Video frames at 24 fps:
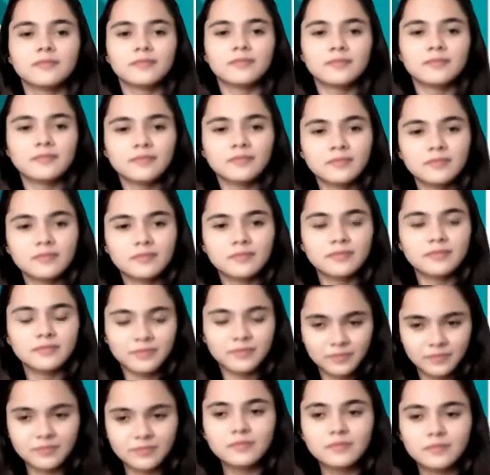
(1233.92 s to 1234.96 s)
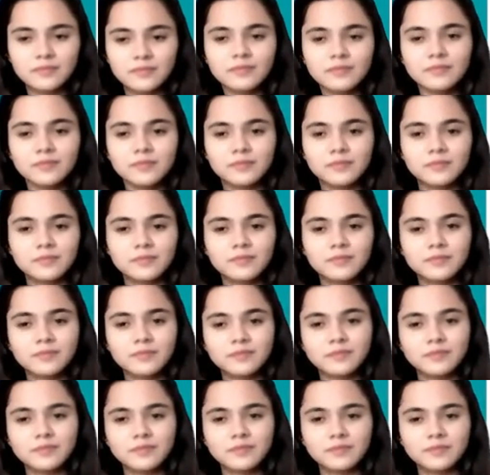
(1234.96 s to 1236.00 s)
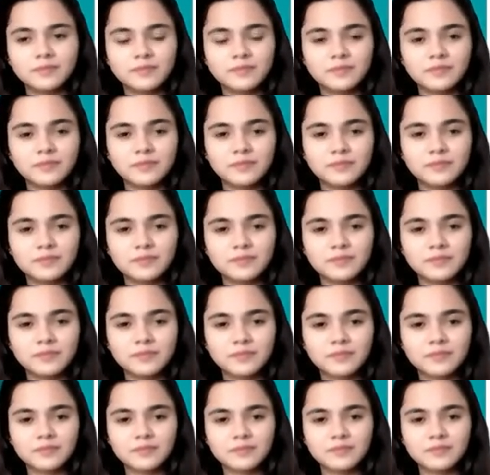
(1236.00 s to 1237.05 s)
(silent)